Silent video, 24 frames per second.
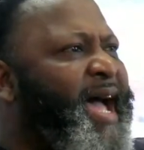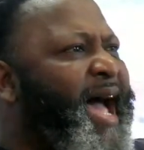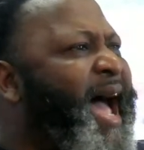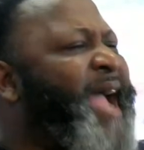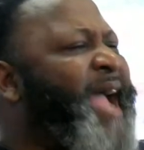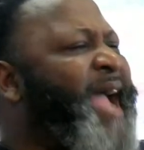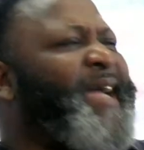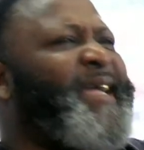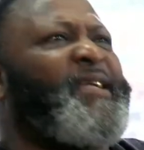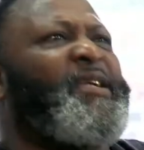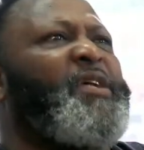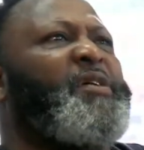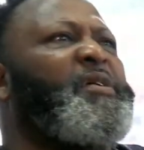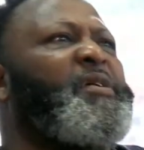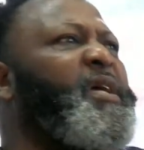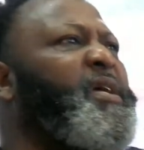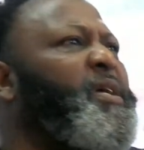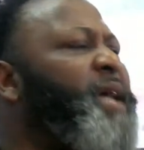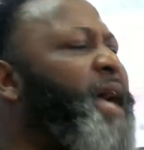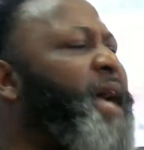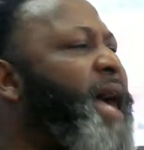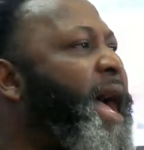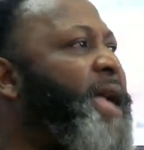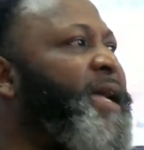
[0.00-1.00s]
I
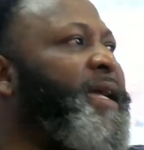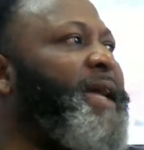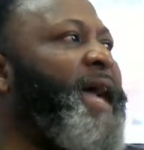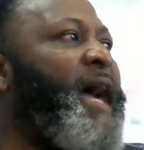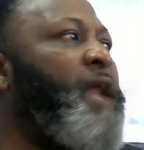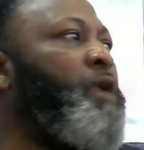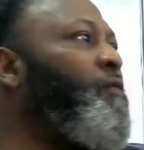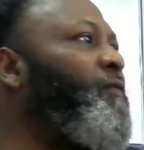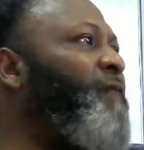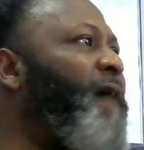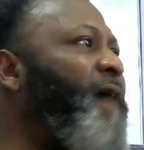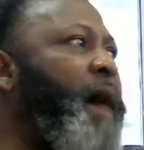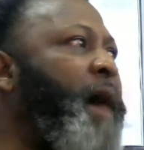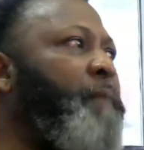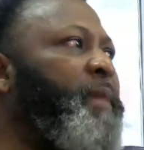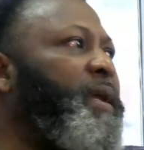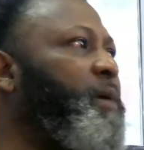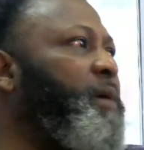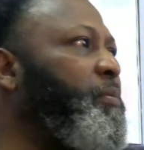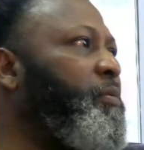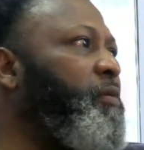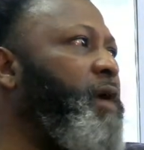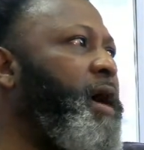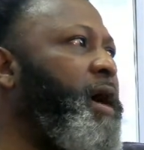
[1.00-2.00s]
ain't got no
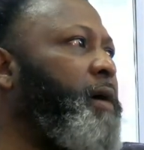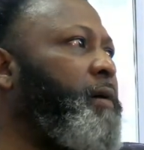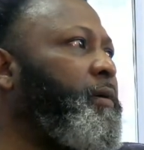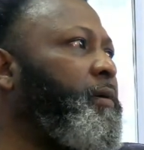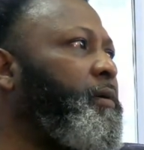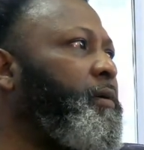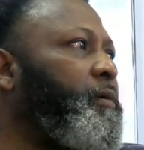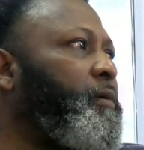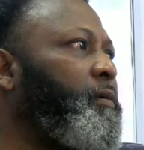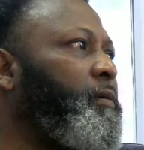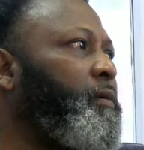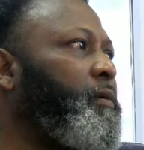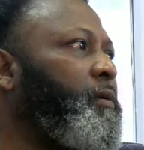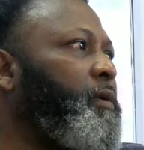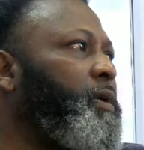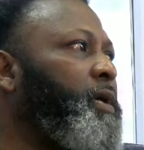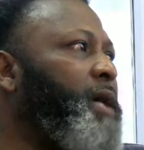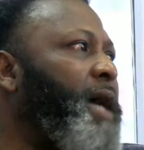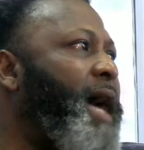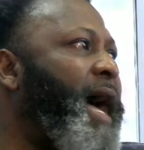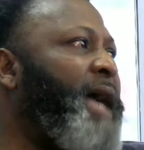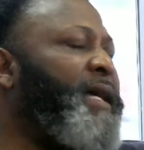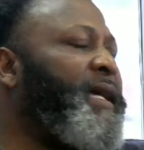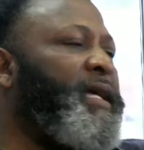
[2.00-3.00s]
5-minute prayer.
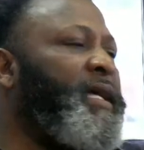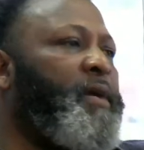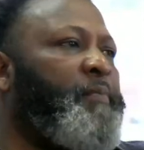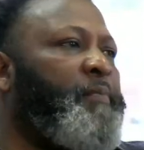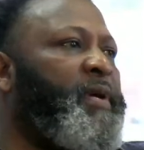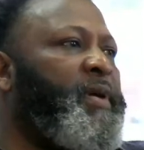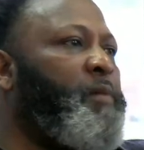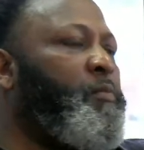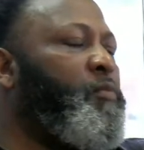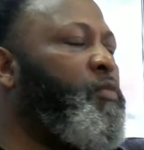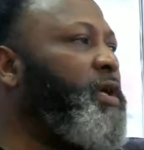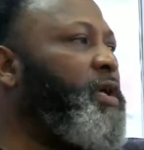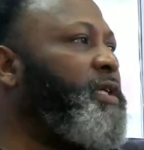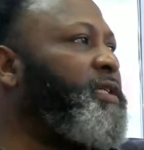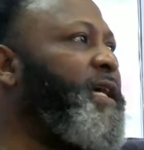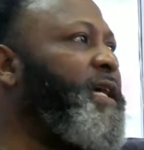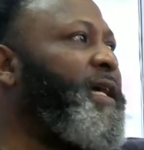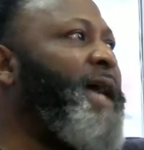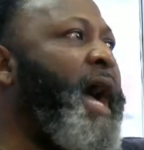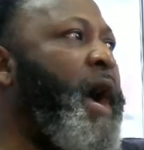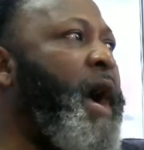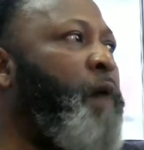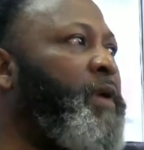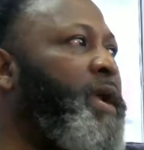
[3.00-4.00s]
I get up in the morning and say,
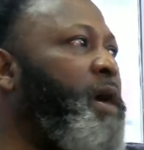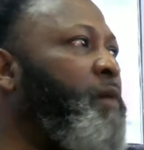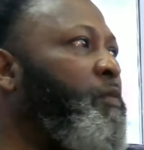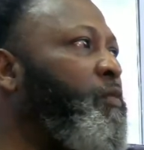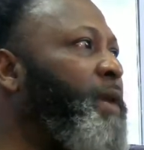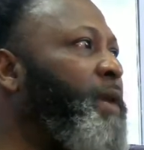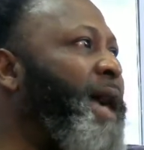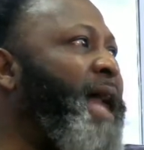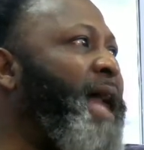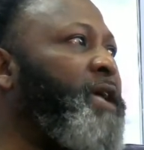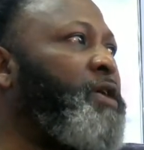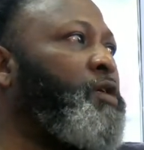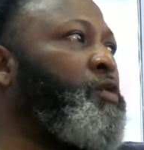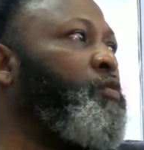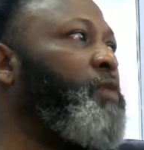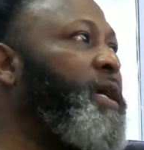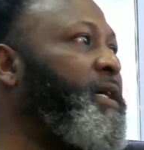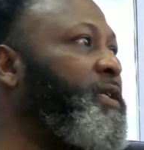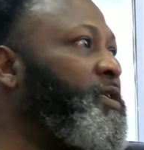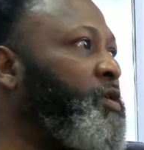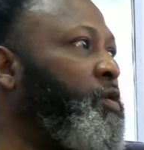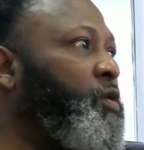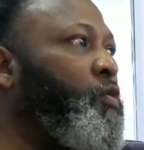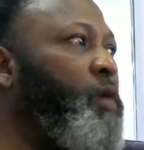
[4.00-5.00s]
God, whatever we got to do,
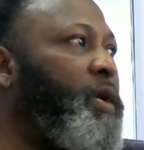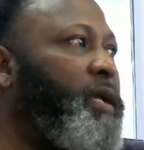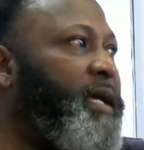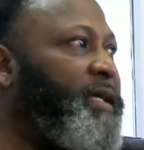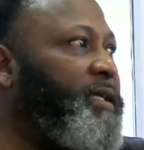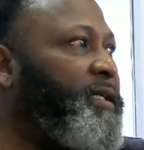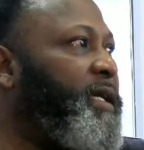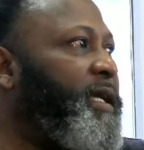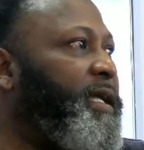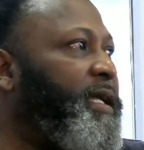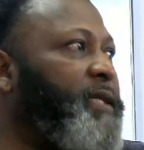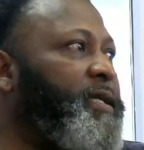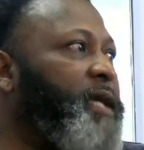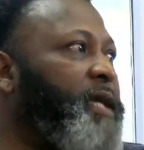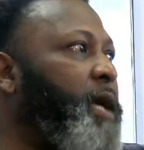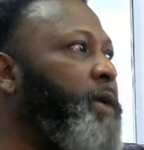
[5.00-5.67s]
let's do it. Let's get it done.